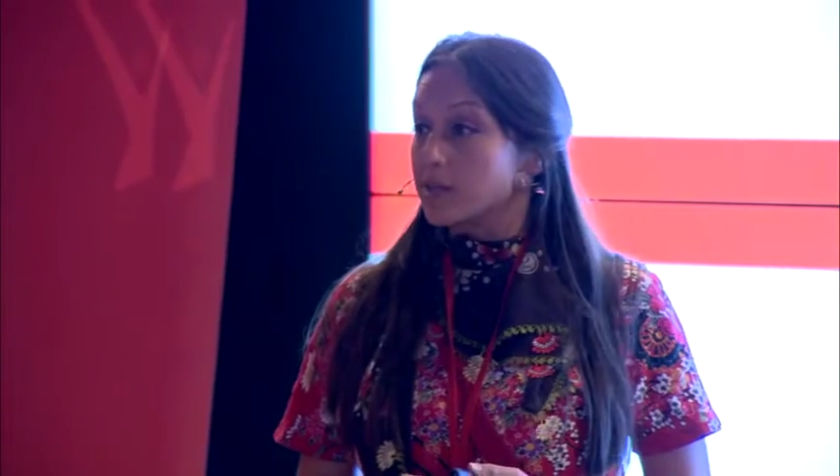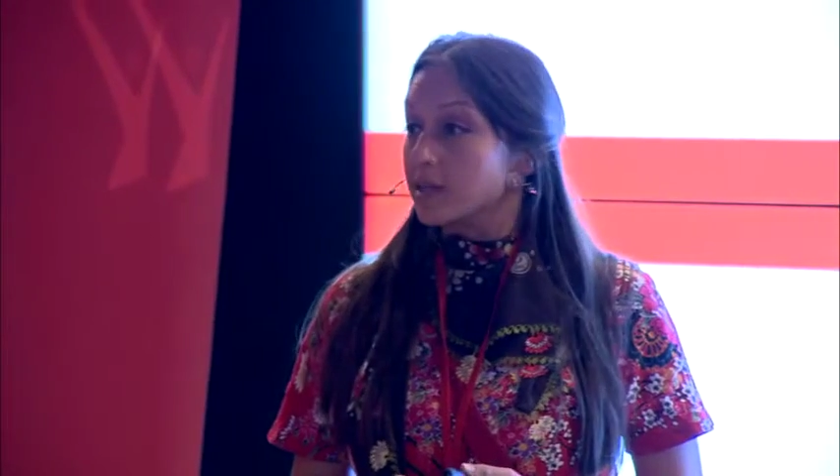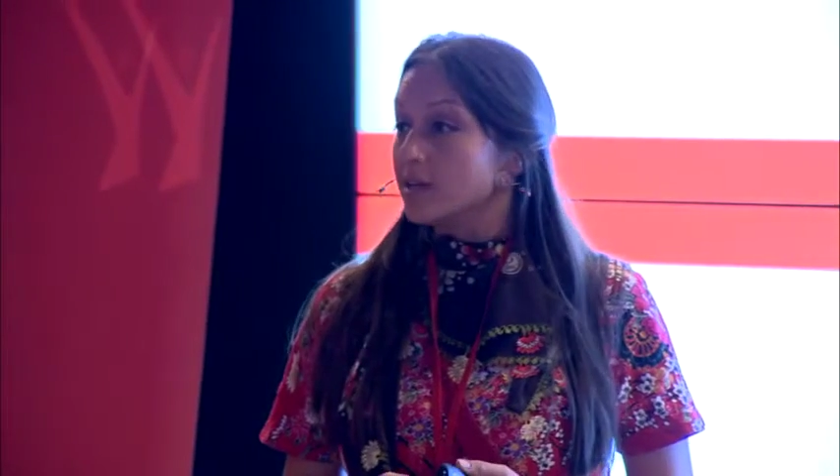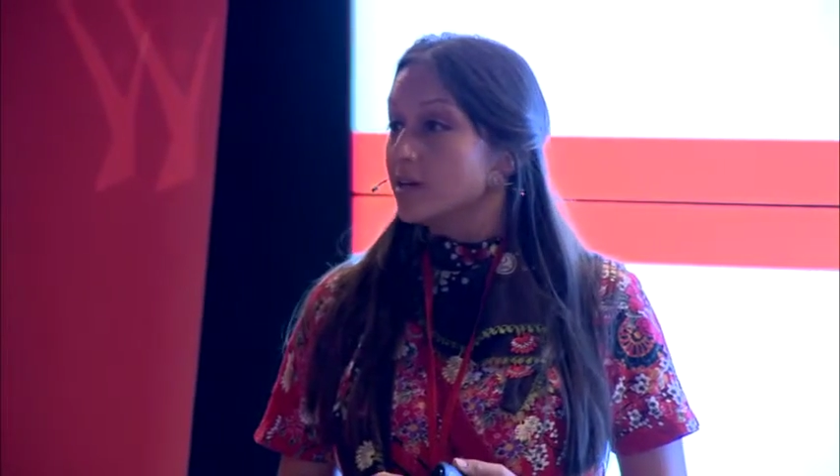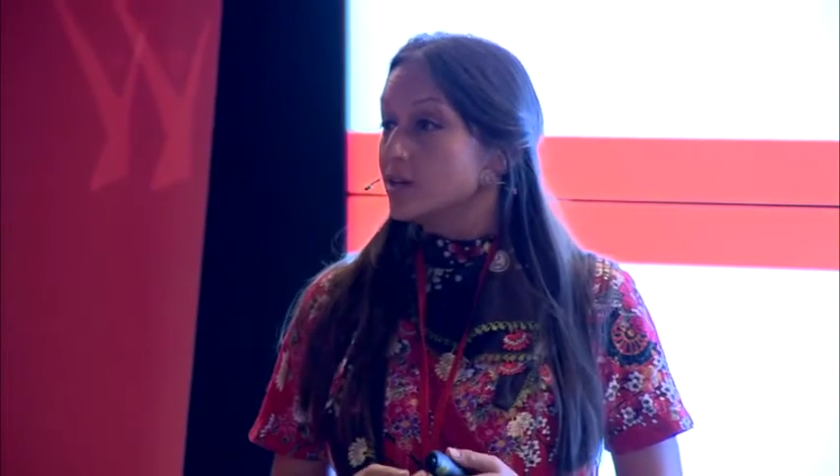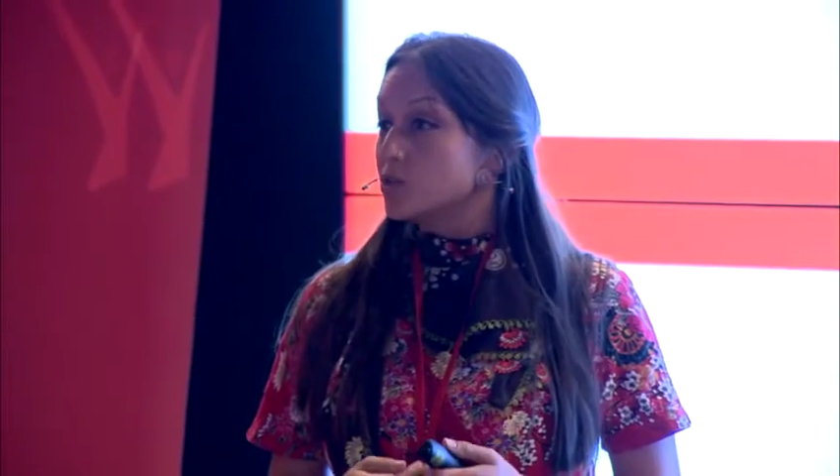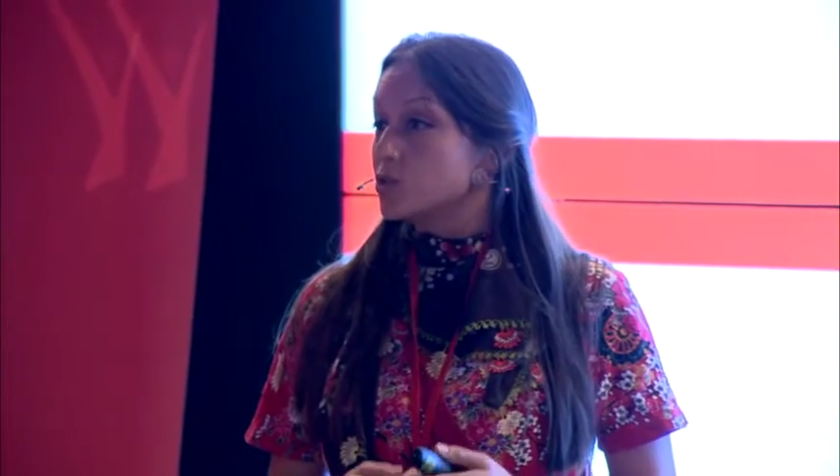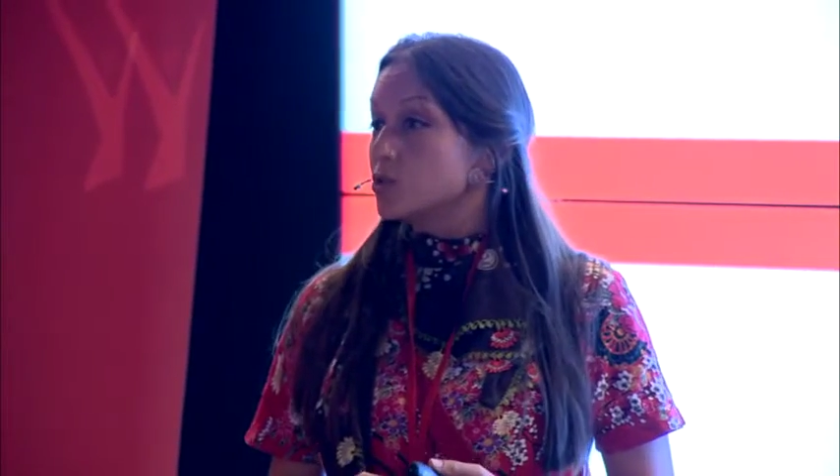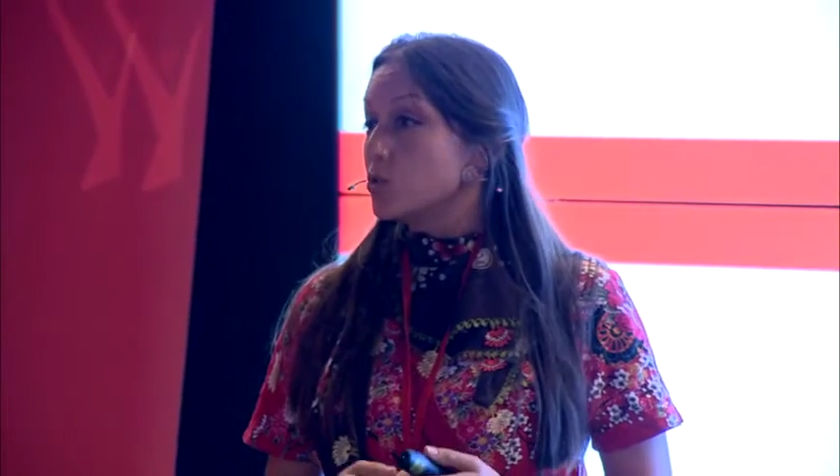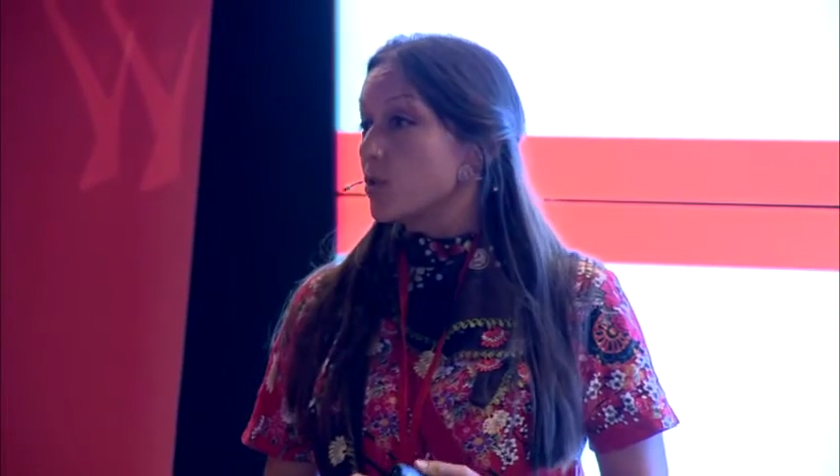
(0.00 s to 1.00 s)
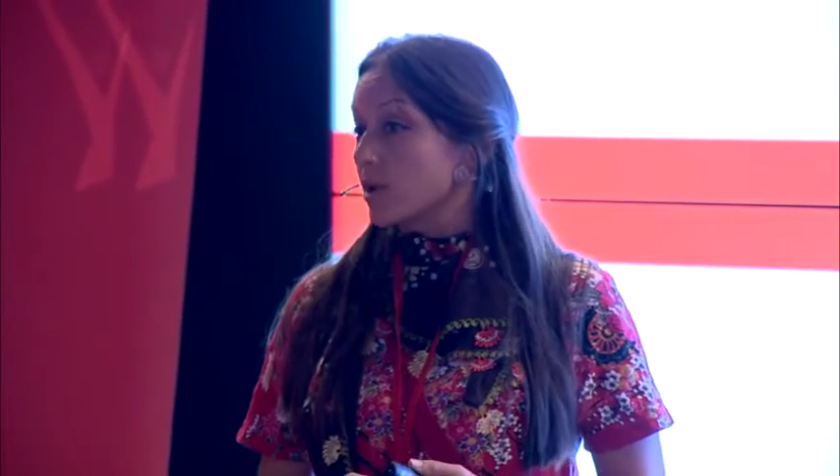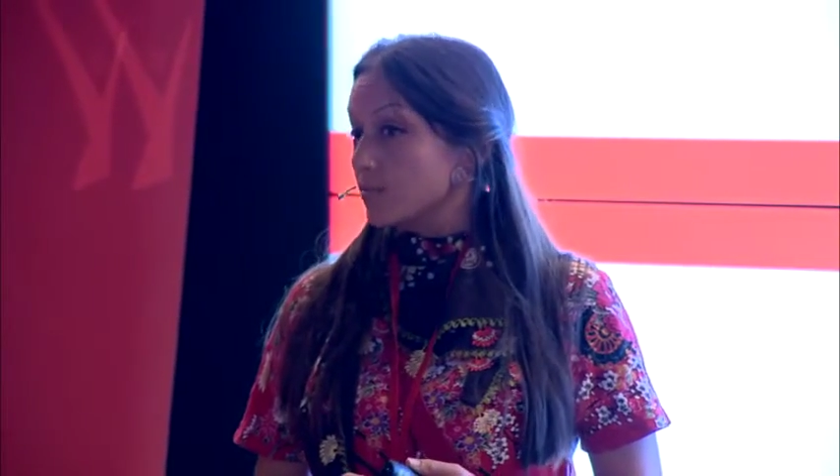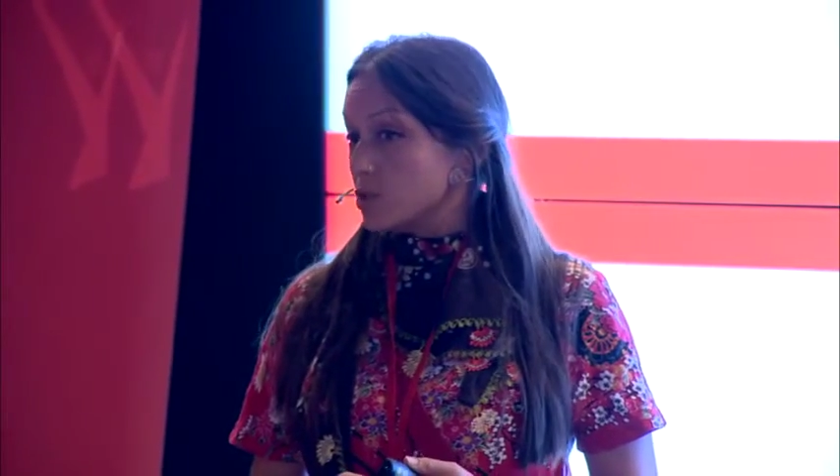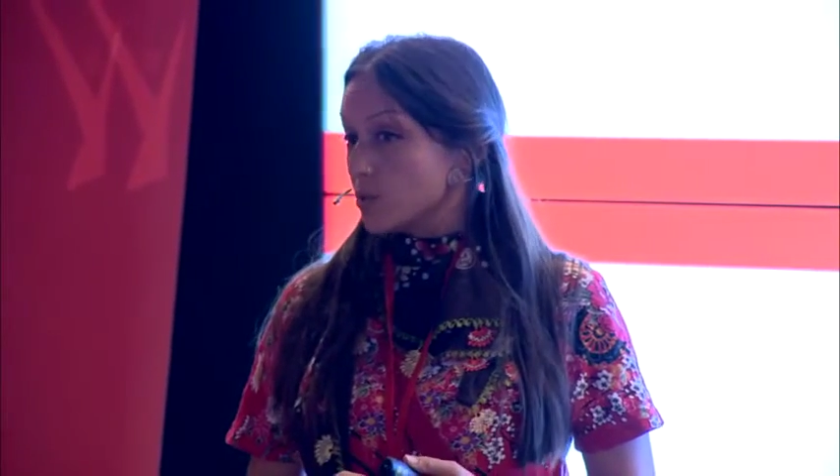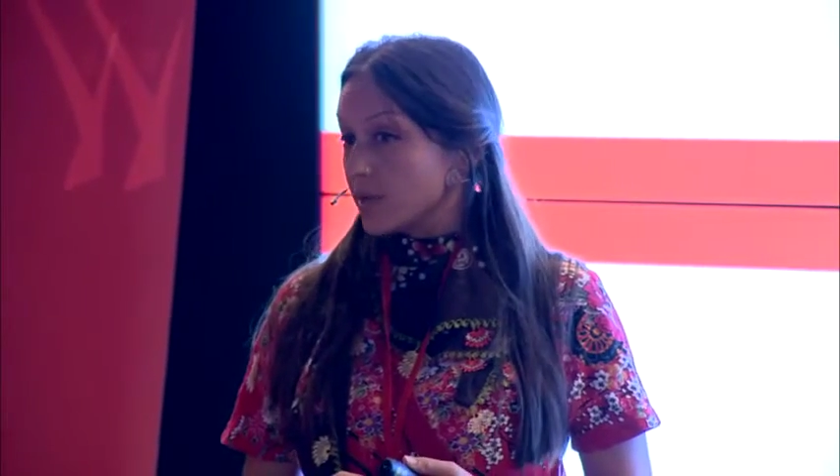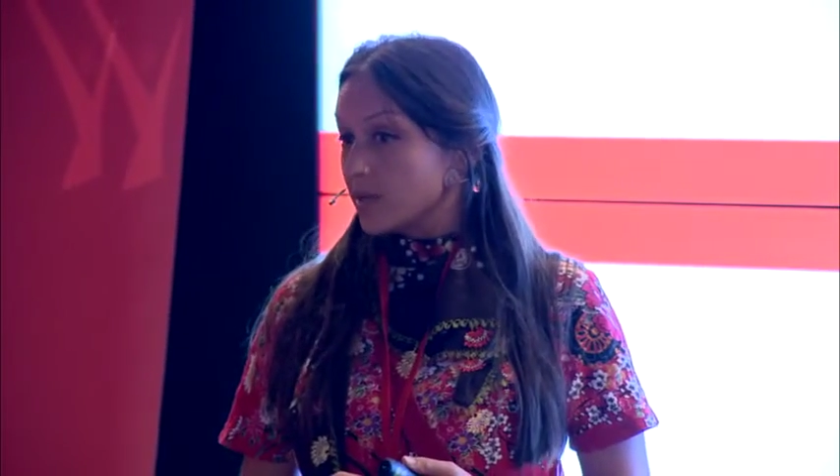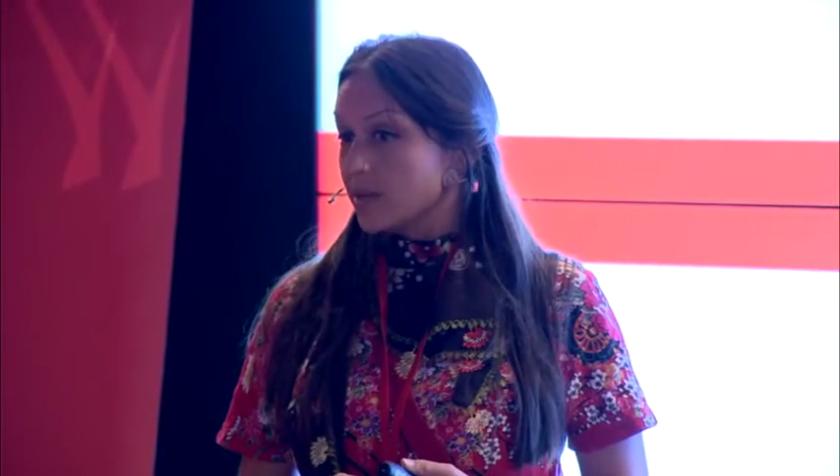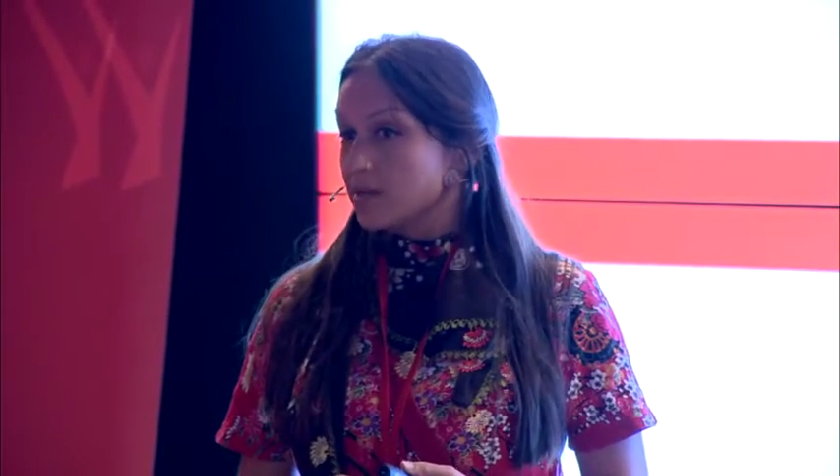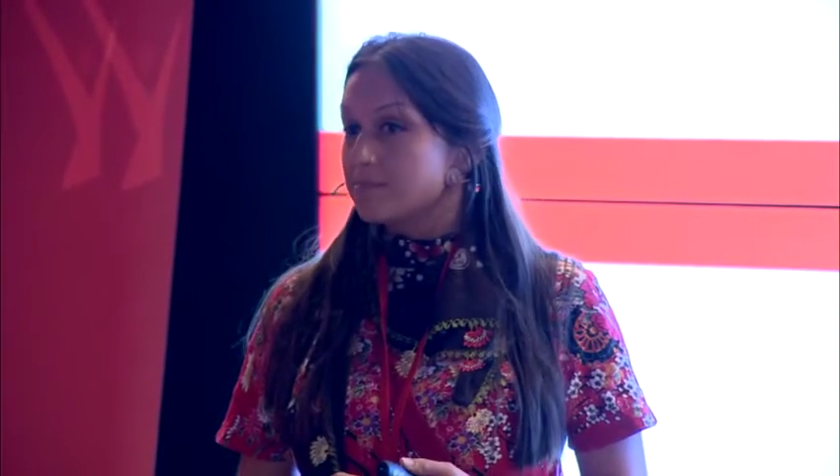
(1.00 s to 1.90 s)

me to do what I'm doing.